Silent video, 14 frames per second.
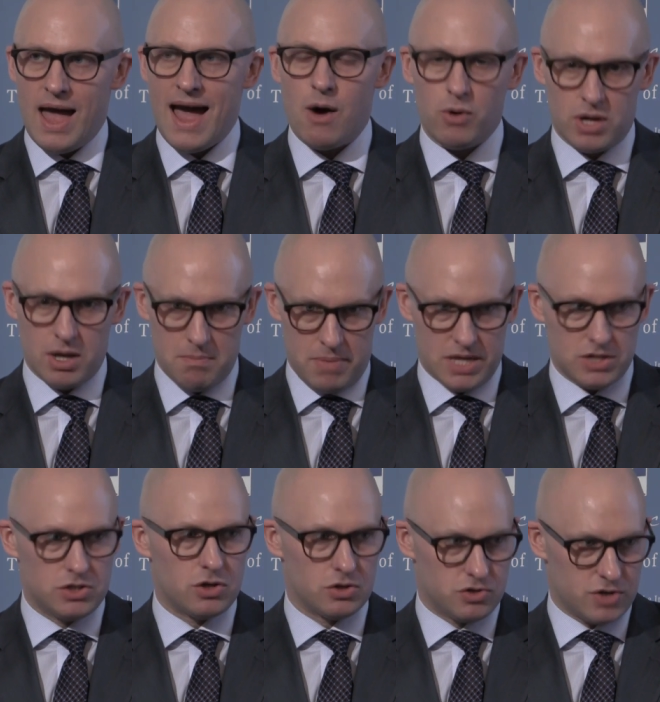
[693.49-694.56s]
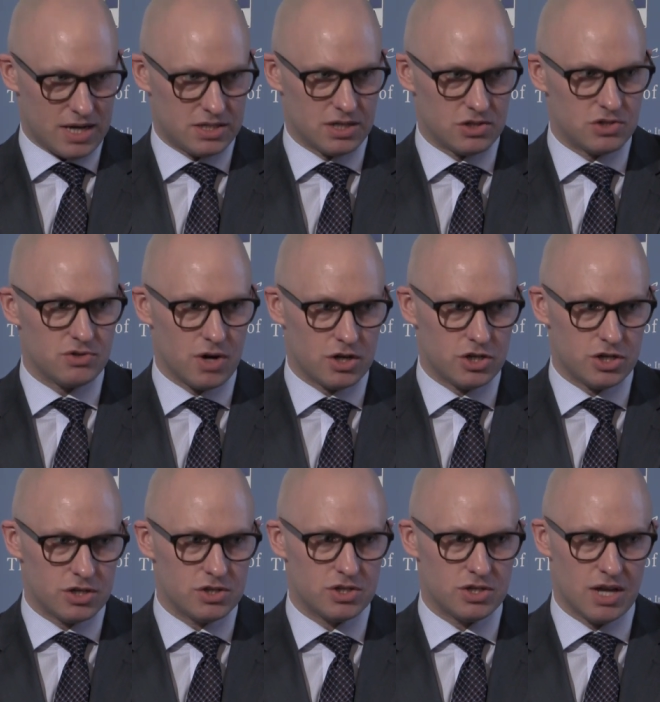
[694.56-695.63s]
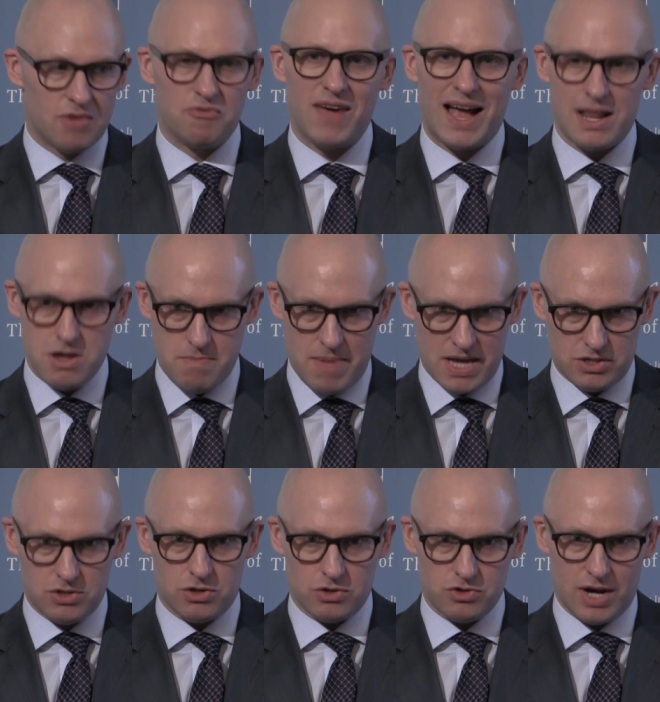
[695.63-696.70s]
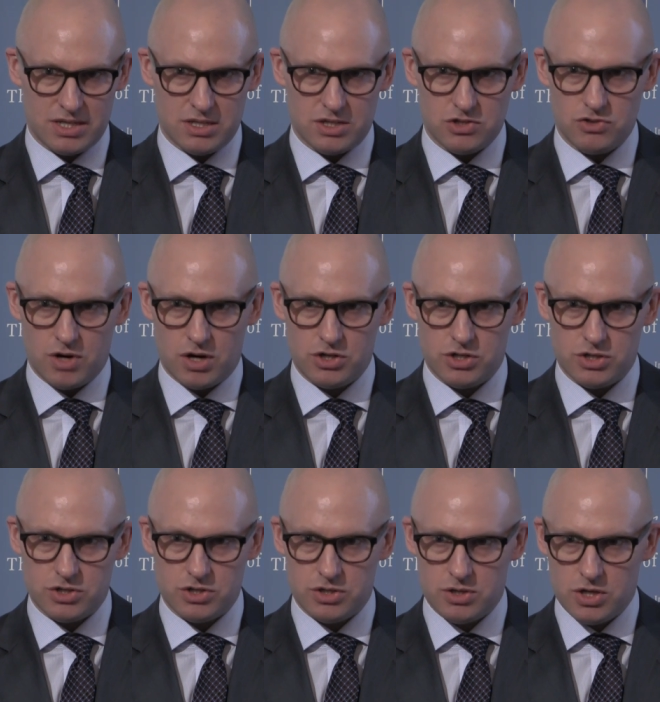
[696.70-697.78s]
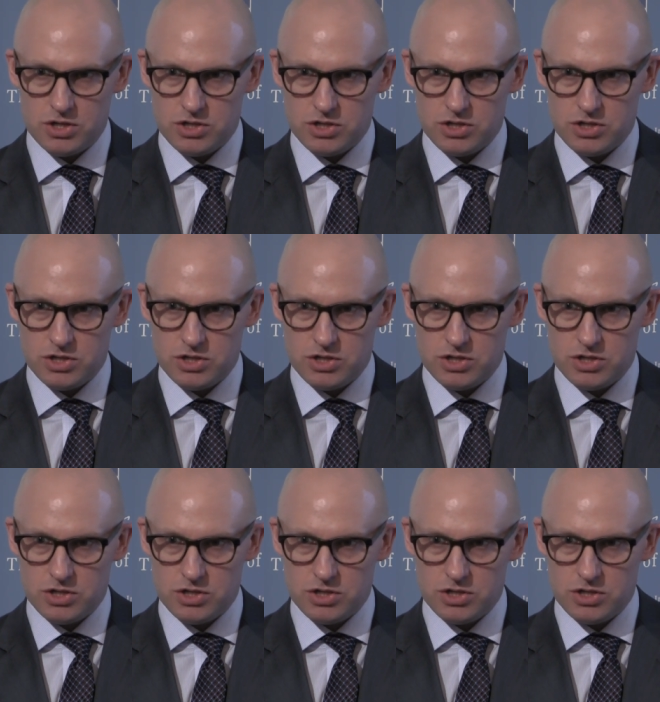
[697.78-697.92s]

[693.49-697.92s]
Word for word: outcome-based contracting structures and value-based contracting structures.